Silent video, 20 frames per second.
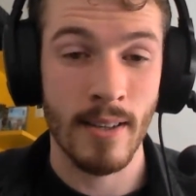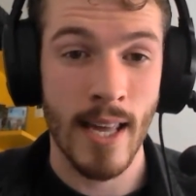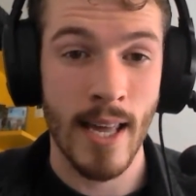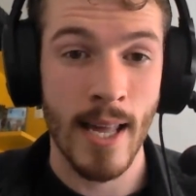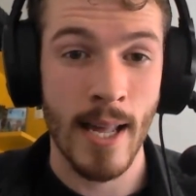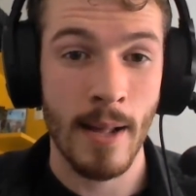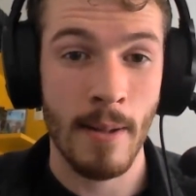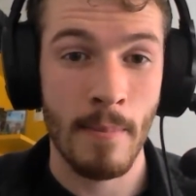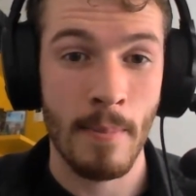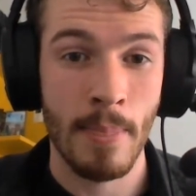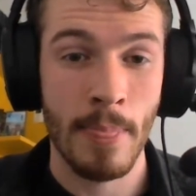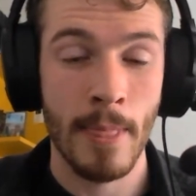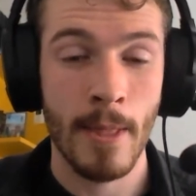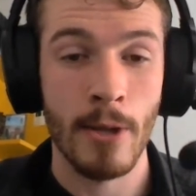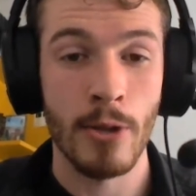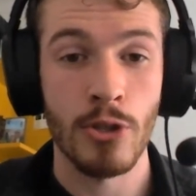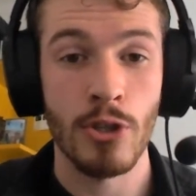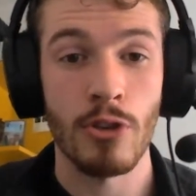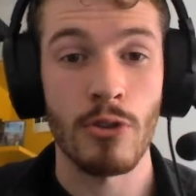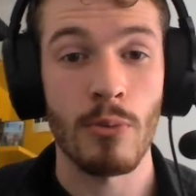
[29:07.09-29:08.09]
Okay,
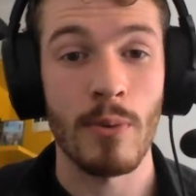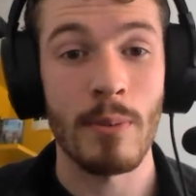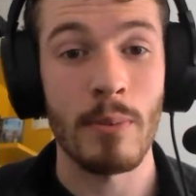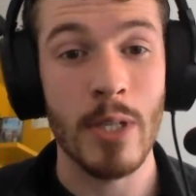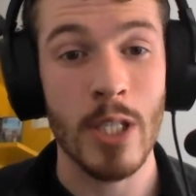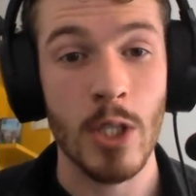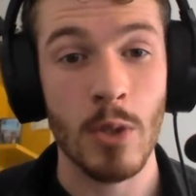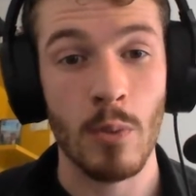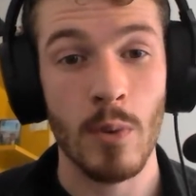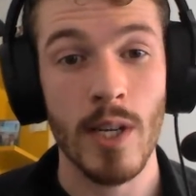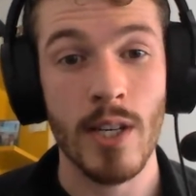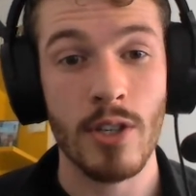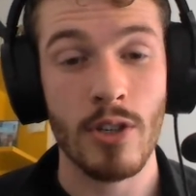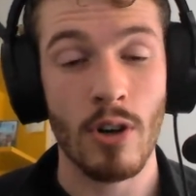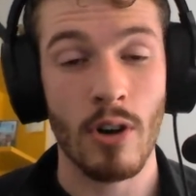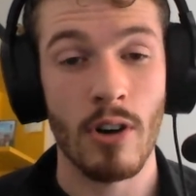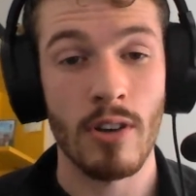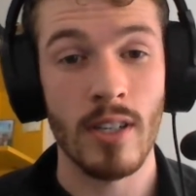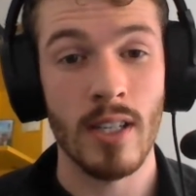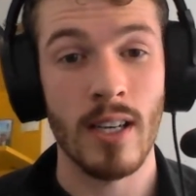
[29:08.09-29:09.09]
so when we
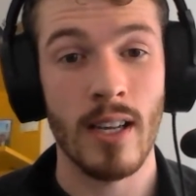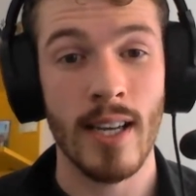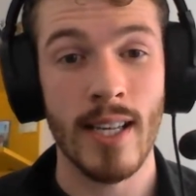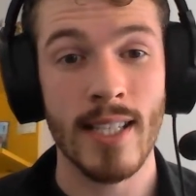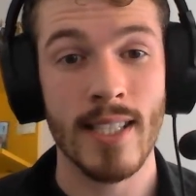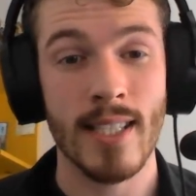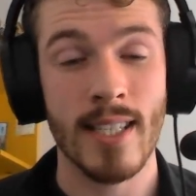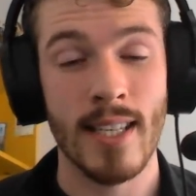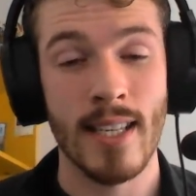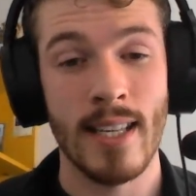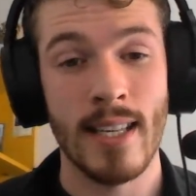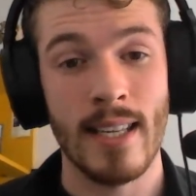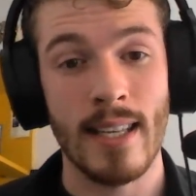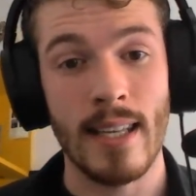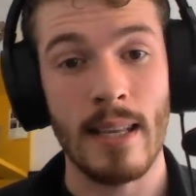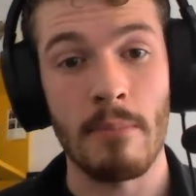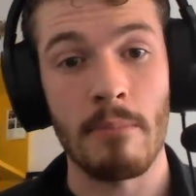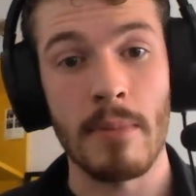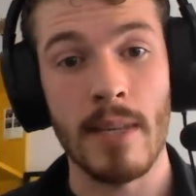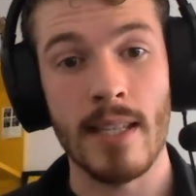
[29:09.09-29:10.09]
switch on a light,
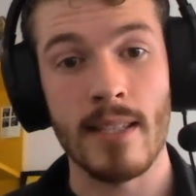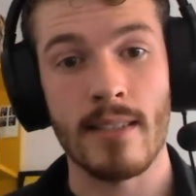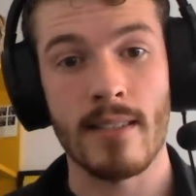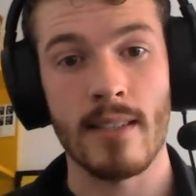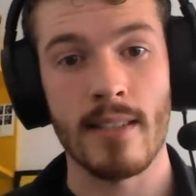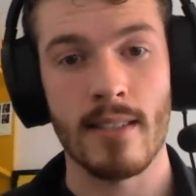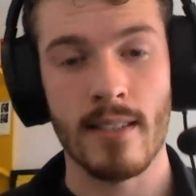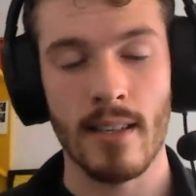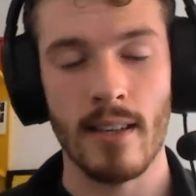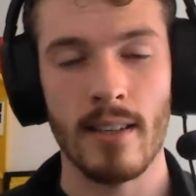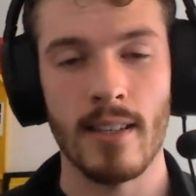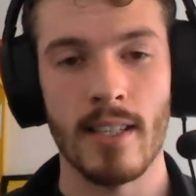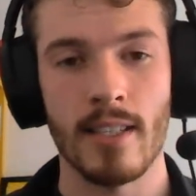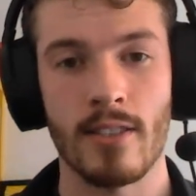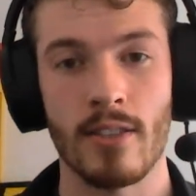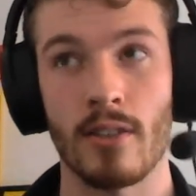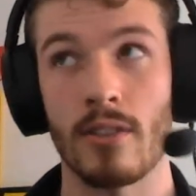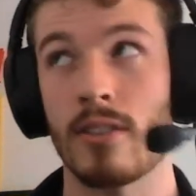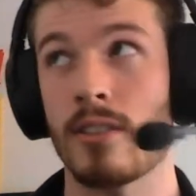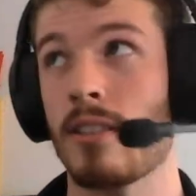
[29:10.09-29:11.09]
it means to turn it
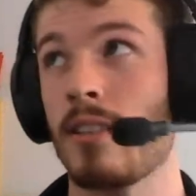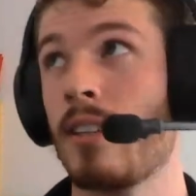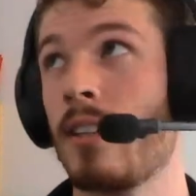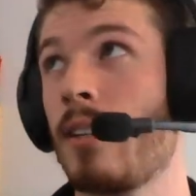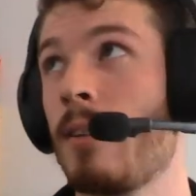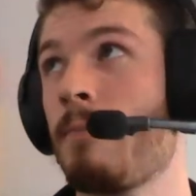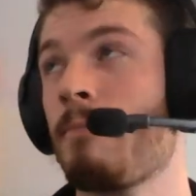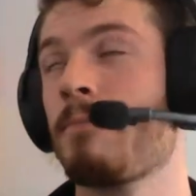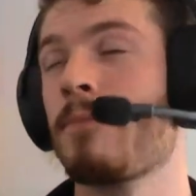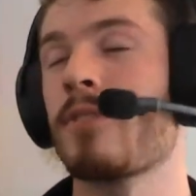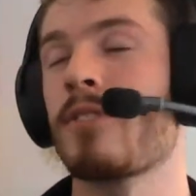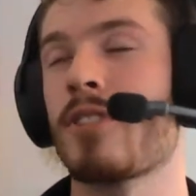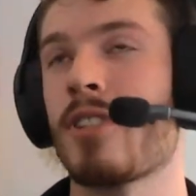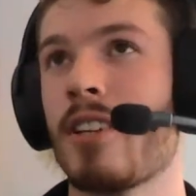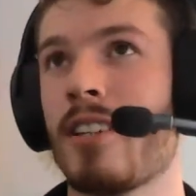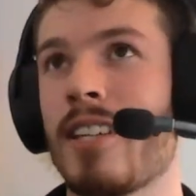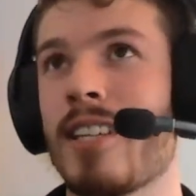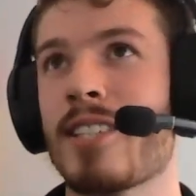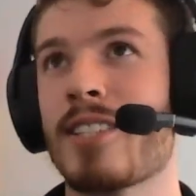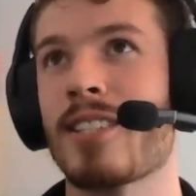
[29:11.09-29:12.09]
on,
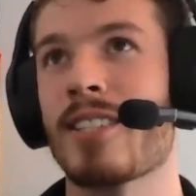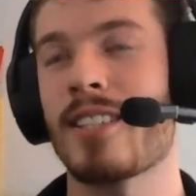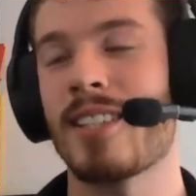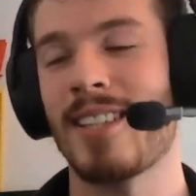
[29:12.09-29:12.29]
turn it